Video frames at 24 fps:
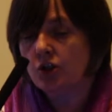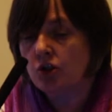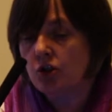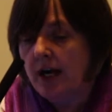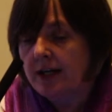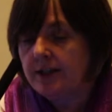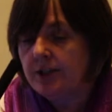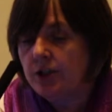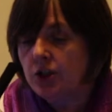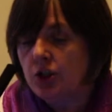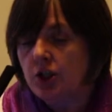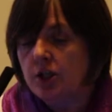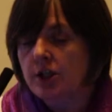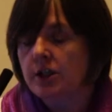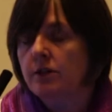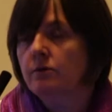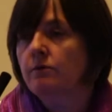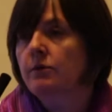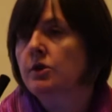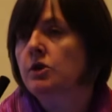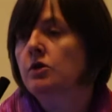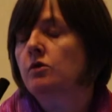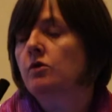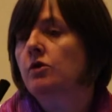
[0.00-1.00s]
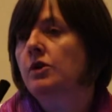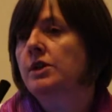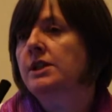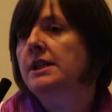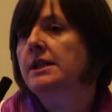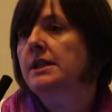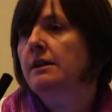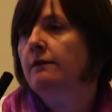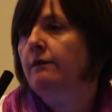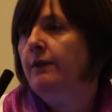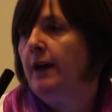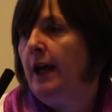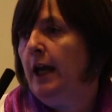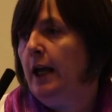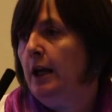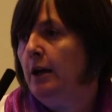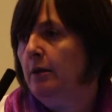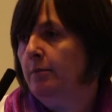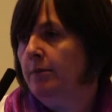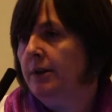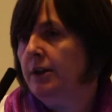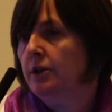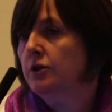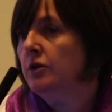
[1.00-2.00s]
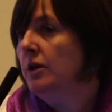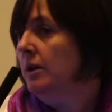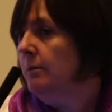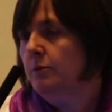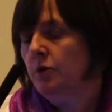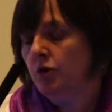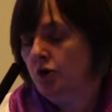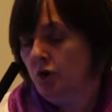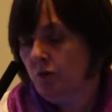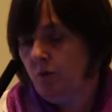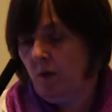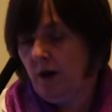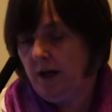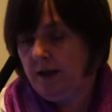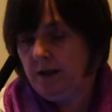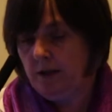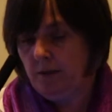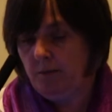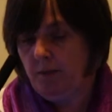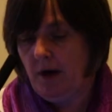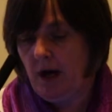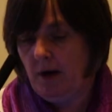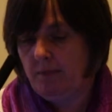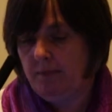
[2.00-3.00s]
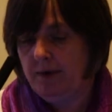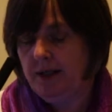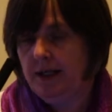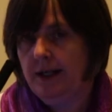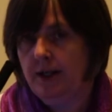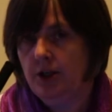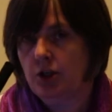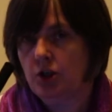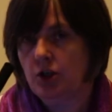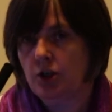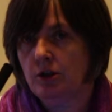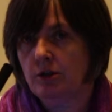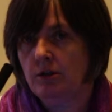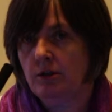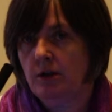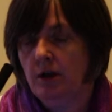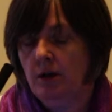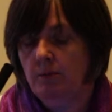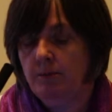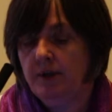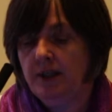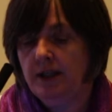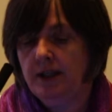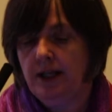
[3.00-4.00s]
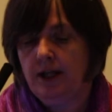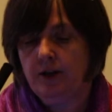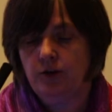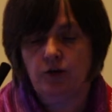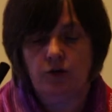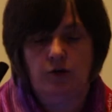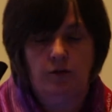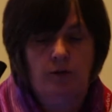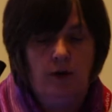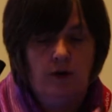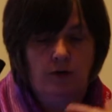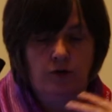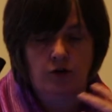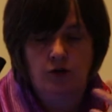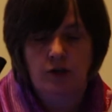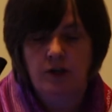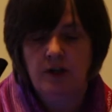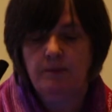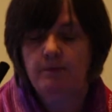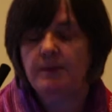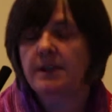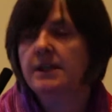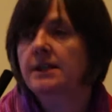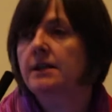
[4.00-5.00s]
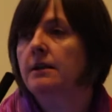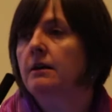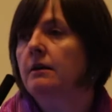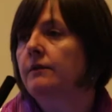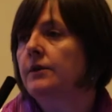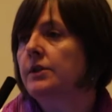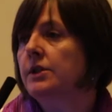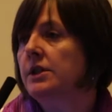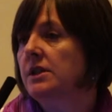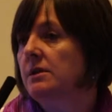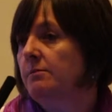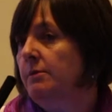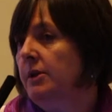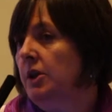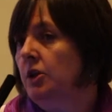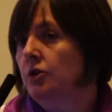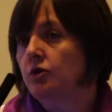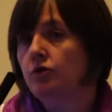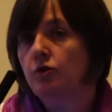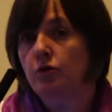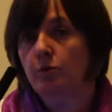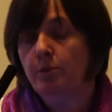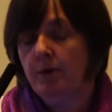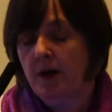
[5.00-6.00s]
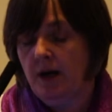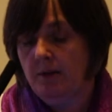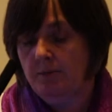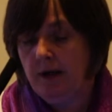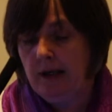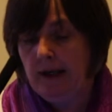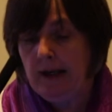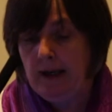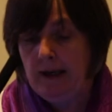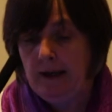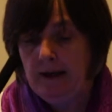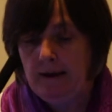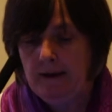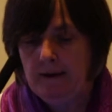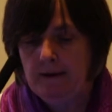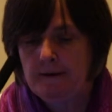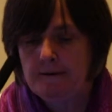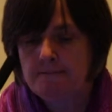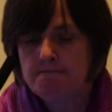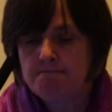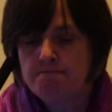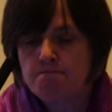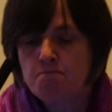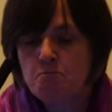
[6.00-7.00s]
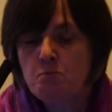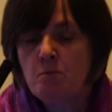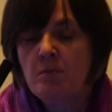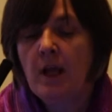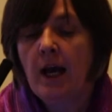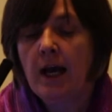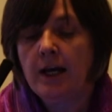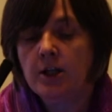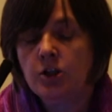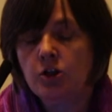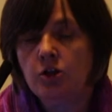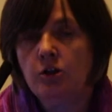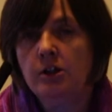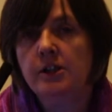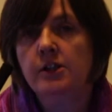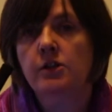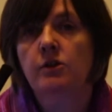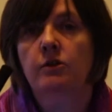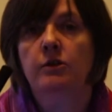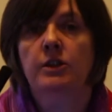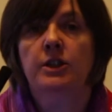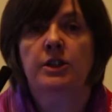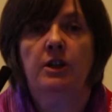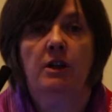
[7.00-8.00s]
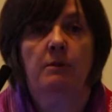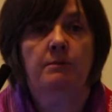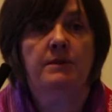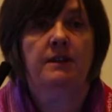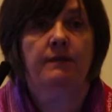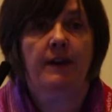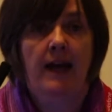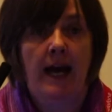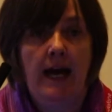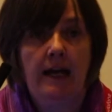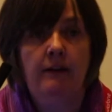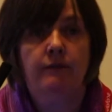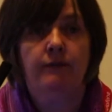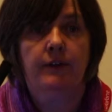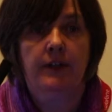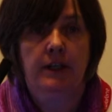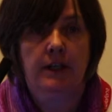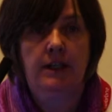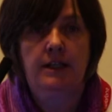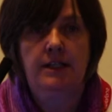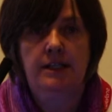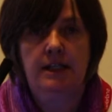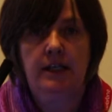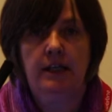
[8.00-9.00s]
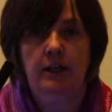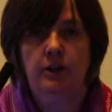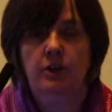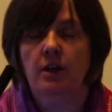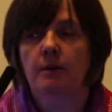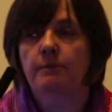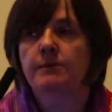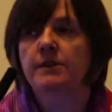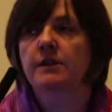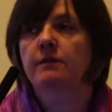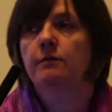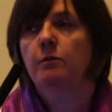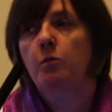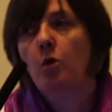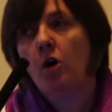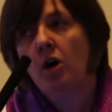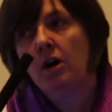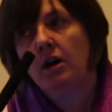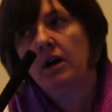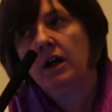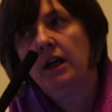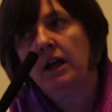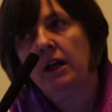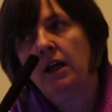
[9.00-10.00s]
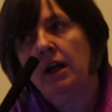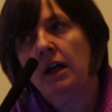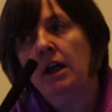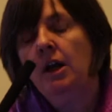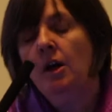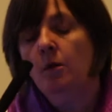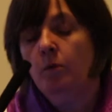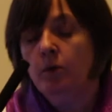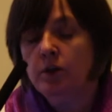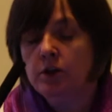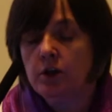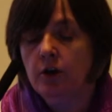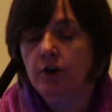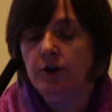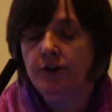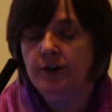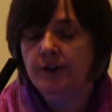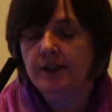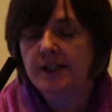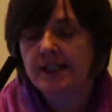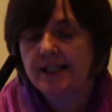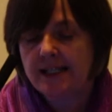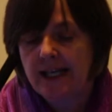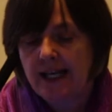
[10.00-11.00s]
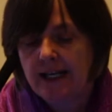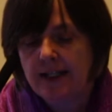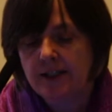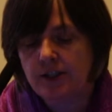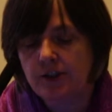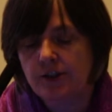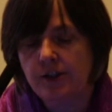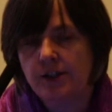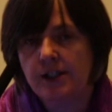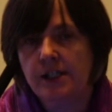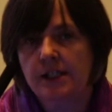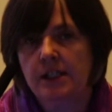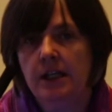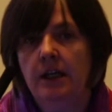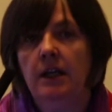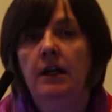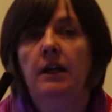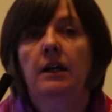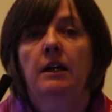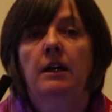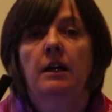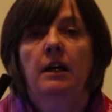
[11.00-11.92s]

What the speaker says: strategies and resources available to a much wider population, be that through our treatment services, be it through primary care. And also in terms of advocacy, in terms of working with other sectors